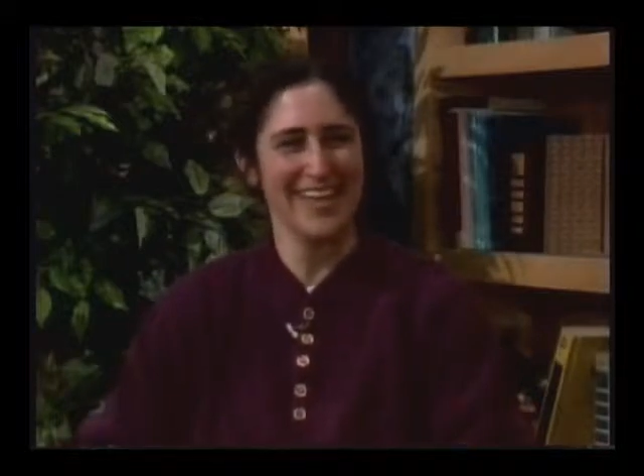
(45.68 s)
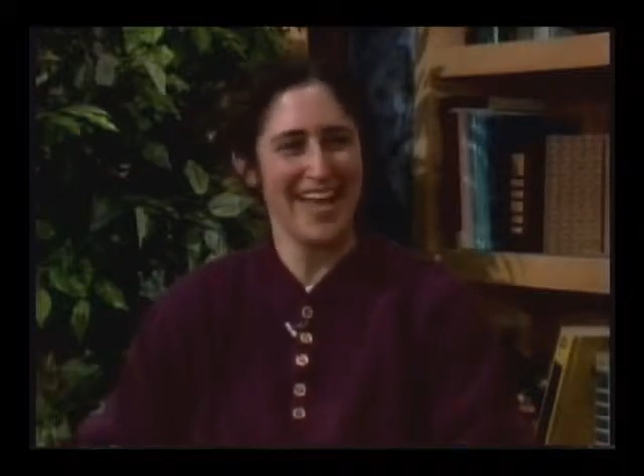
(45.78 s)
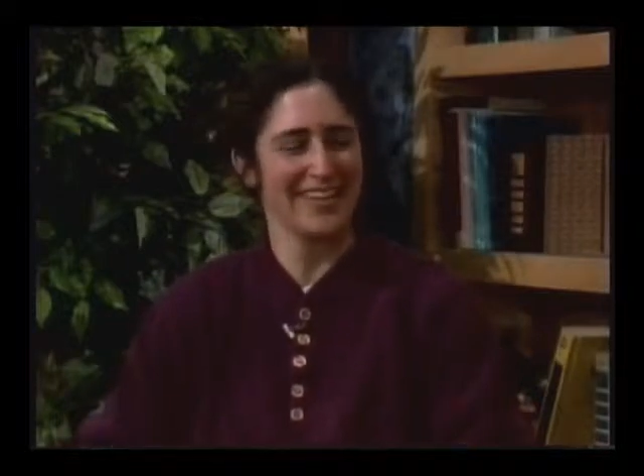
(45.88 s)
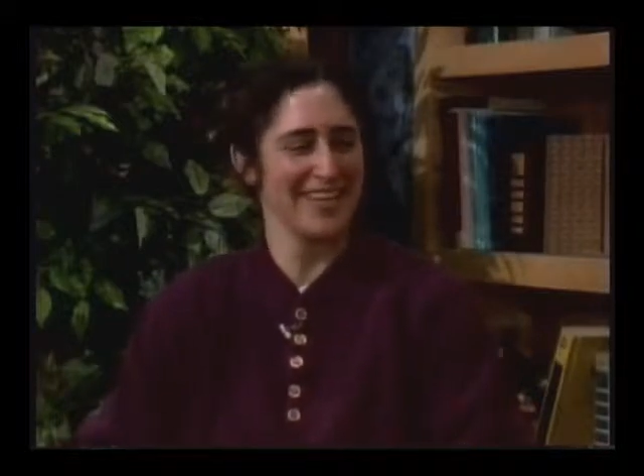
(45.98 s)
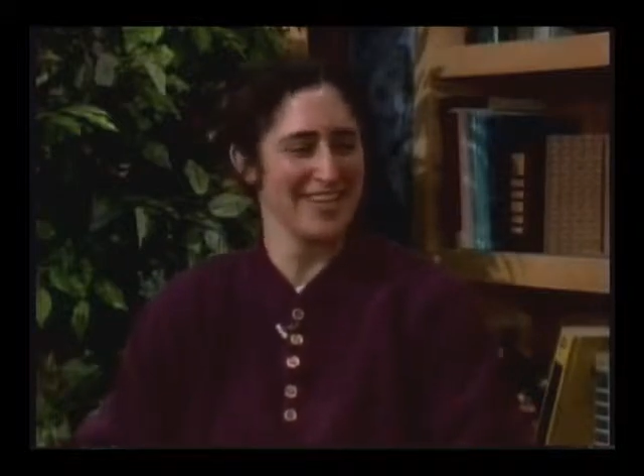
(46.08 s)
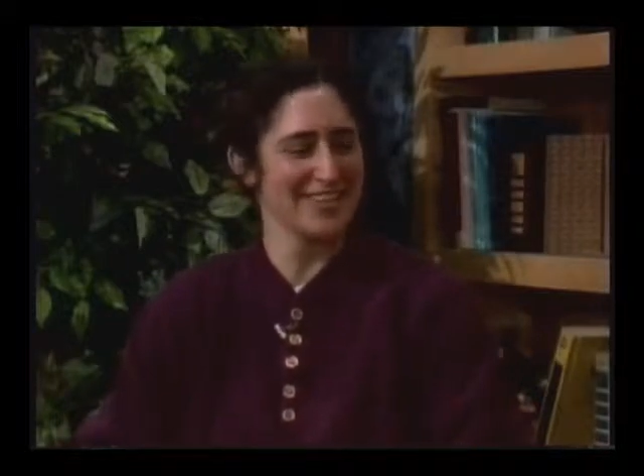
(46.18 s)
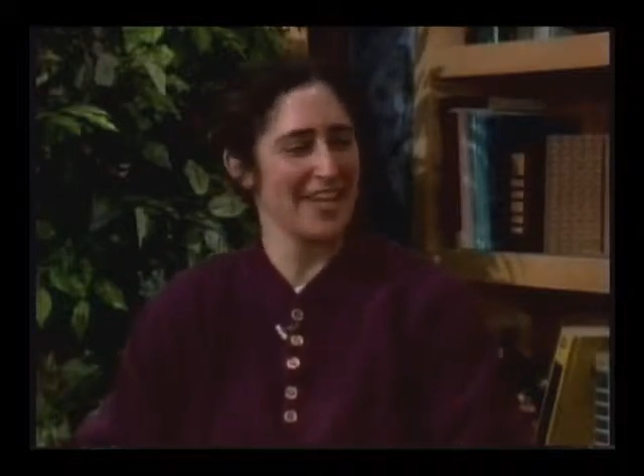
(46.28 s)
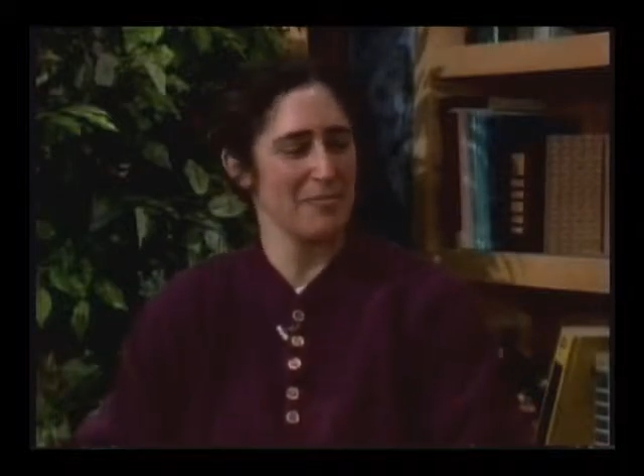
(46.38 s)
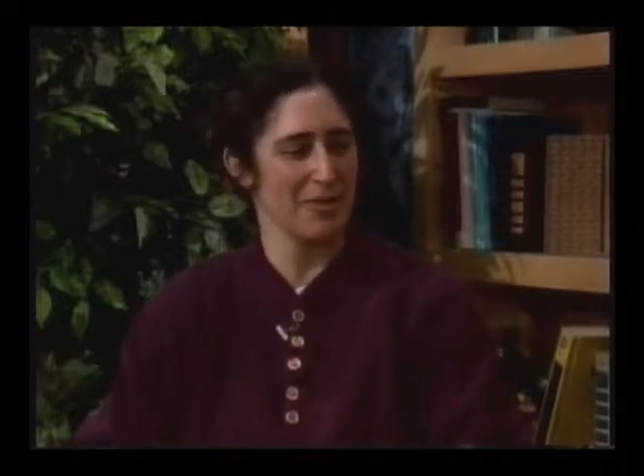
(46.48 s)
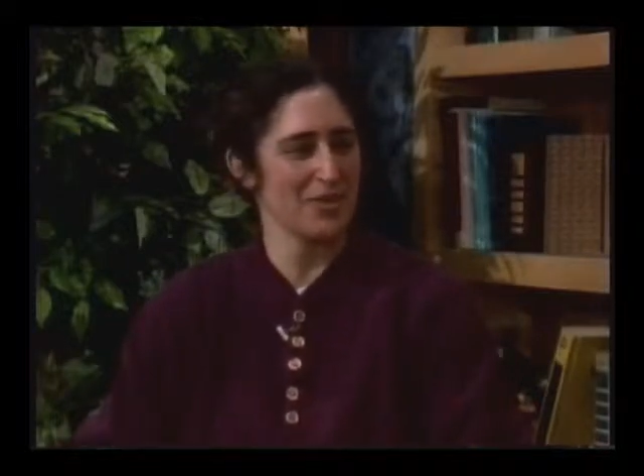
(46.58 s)
a
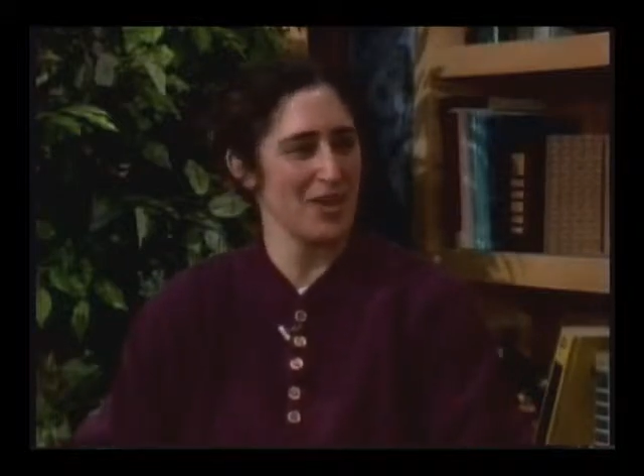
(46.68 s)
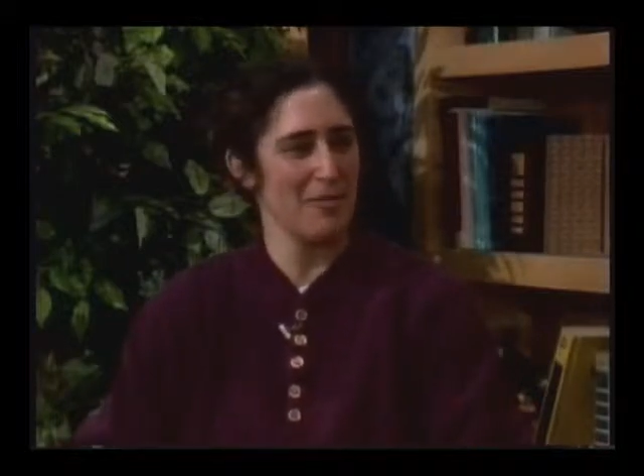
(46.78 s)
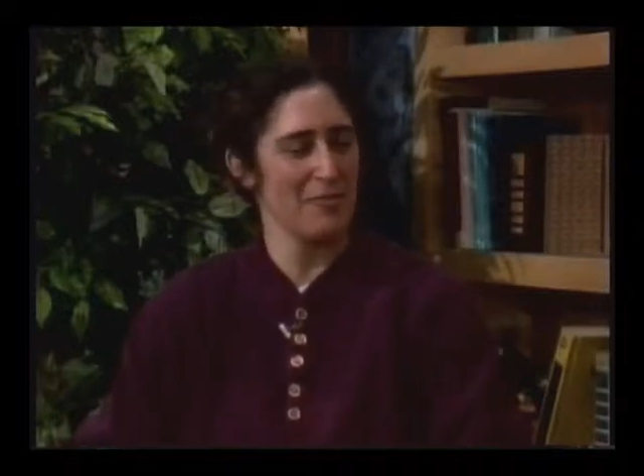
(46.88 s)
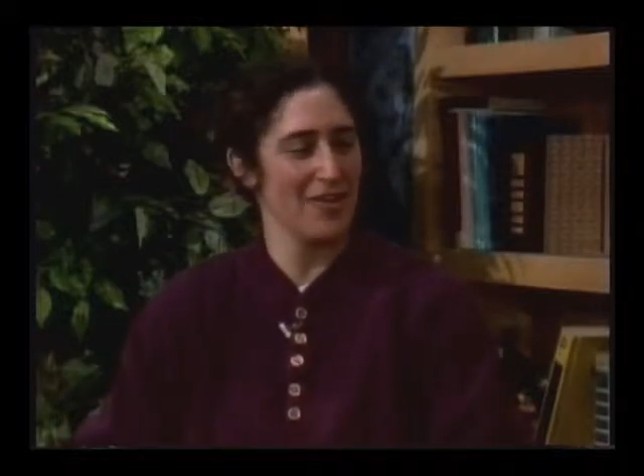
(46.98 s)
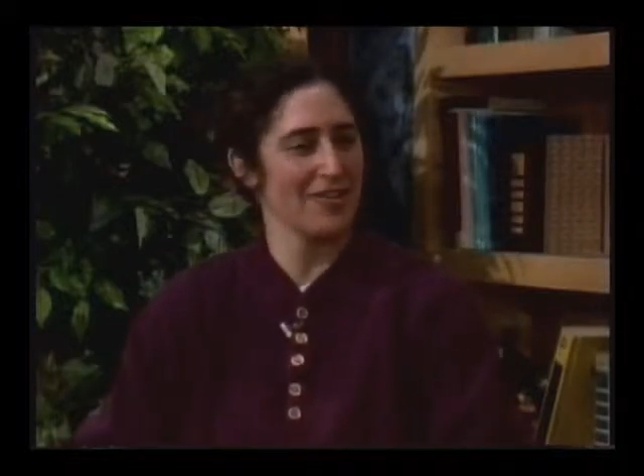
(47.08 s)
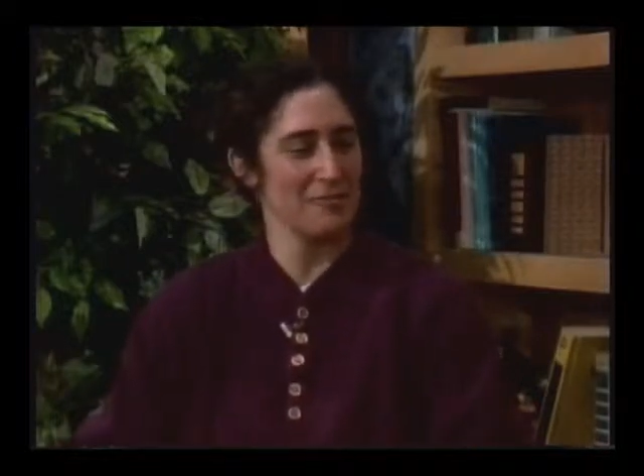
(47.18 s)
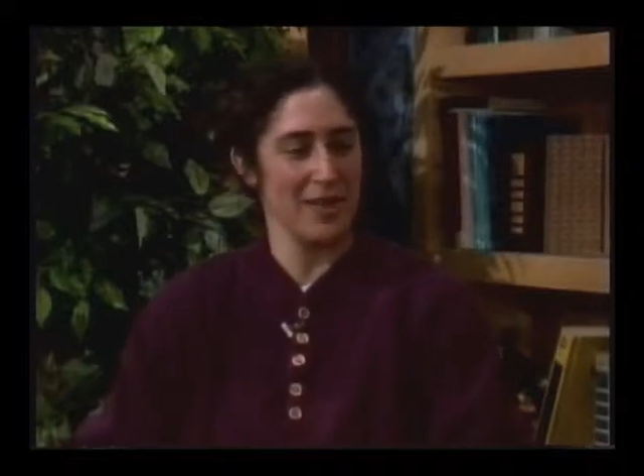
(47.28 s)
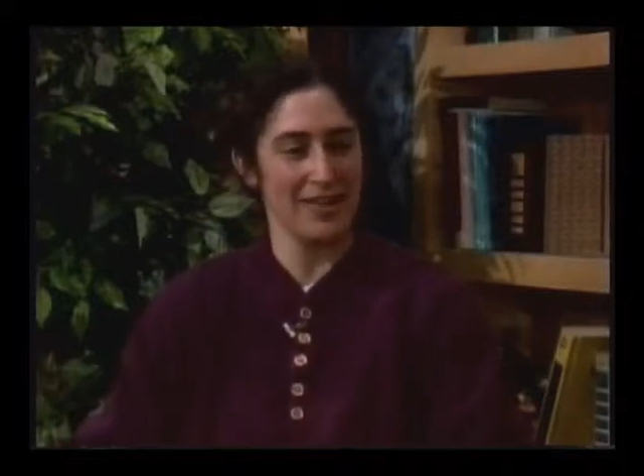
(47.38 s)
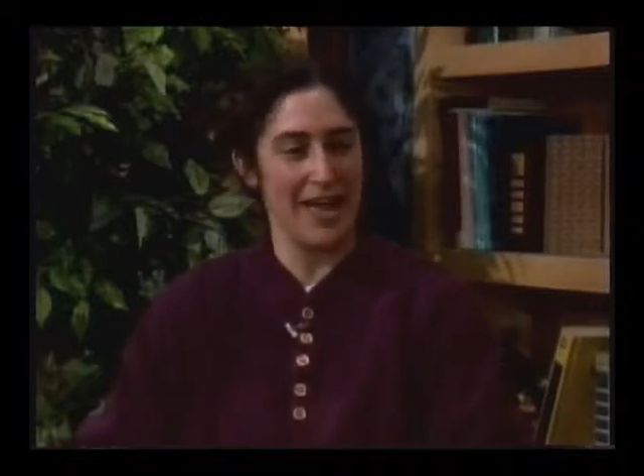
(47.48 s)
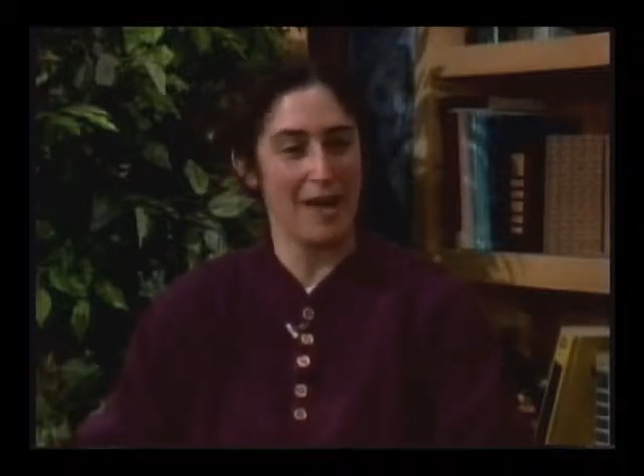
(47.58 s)
landscaping job fell in
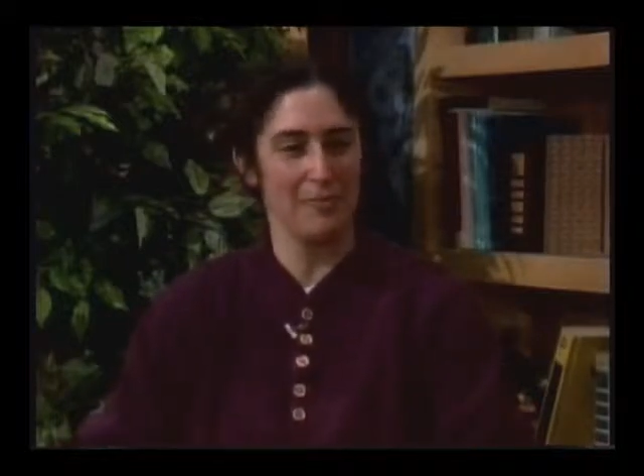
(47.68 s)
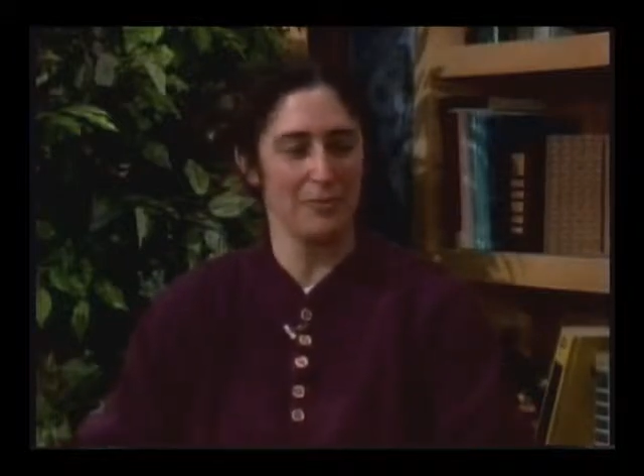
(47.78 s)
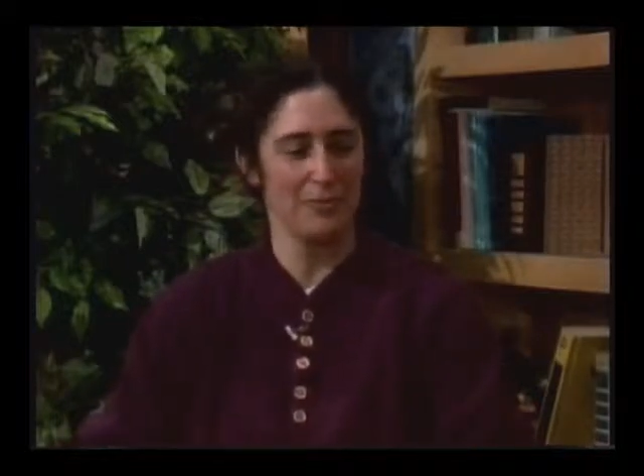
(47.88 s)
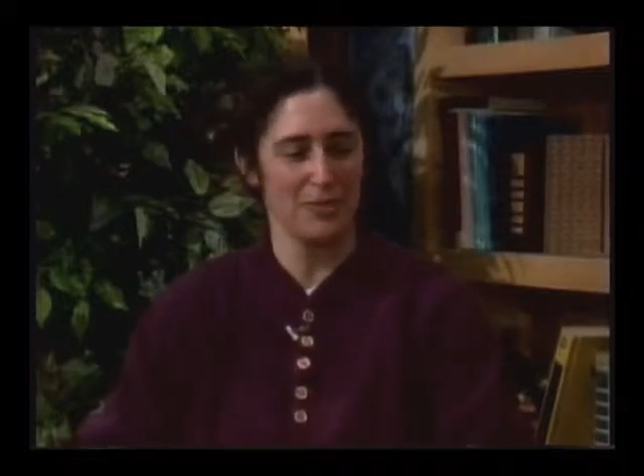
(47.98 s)
my lap,